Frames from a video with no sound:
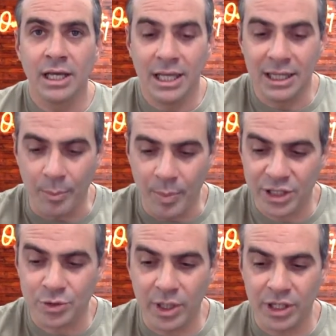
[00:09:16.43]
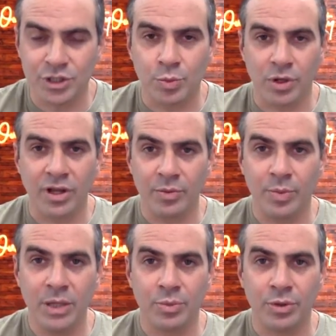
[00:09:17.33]
And the best way to support other
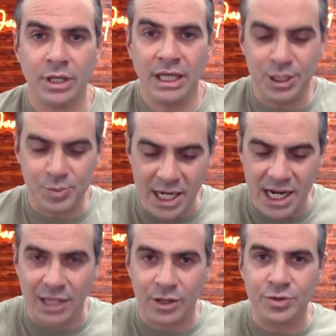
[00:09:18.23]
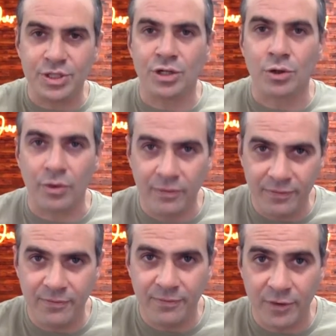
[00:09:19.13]
people is by not losing your own
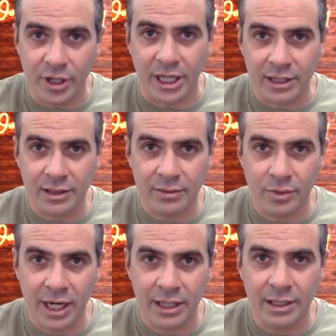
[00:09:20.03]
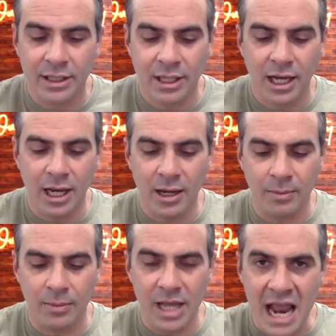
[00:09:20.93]
footing, right?
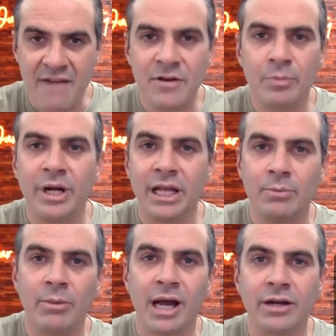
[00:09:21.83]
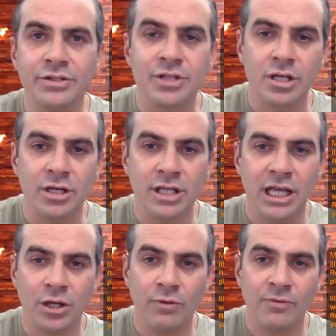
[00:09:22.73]
Everybody admires the good
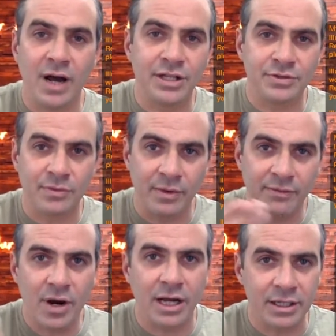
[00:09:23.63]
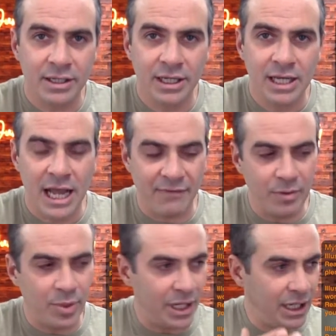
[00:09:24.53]
king who fights from the front.
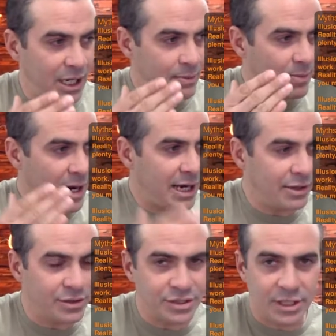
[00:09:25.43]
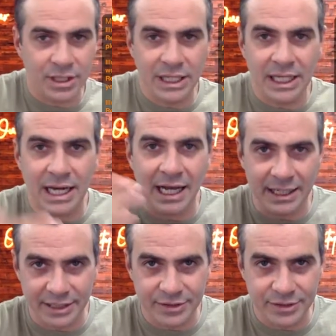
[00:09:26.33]
Everybody admires
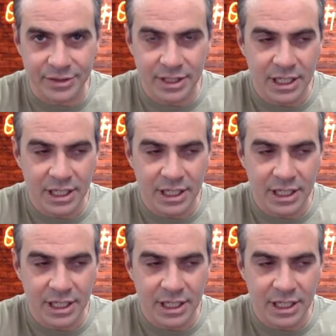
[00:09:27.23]
Leonidas.